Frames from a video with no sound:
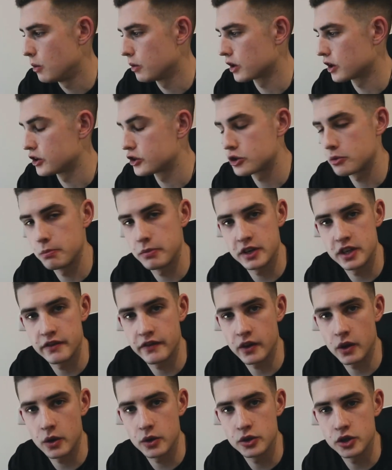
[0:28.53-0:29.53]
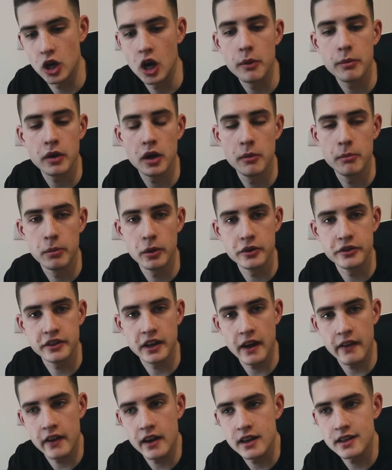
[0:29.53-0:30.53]
We're going to jump into Photoshop and put
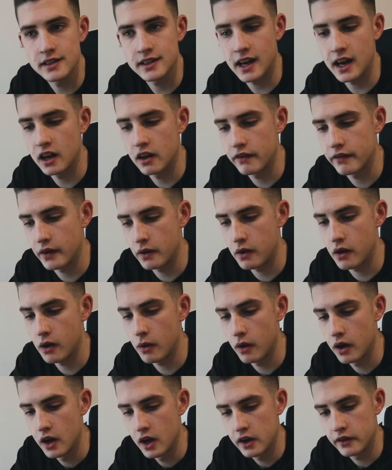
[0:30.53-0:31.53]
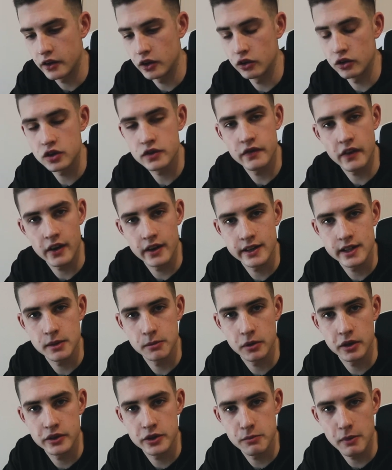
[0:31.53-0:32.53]
together a style of photo that looks very
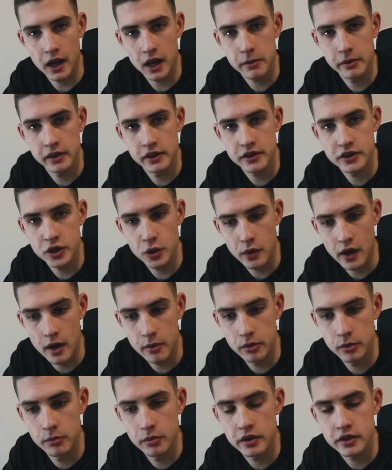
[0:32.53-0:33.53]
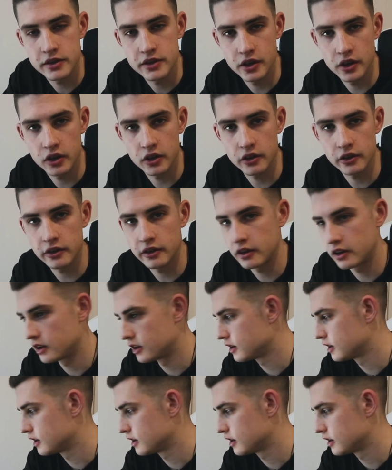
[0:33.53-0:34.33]
similar to Mac Miller's new album, Circles.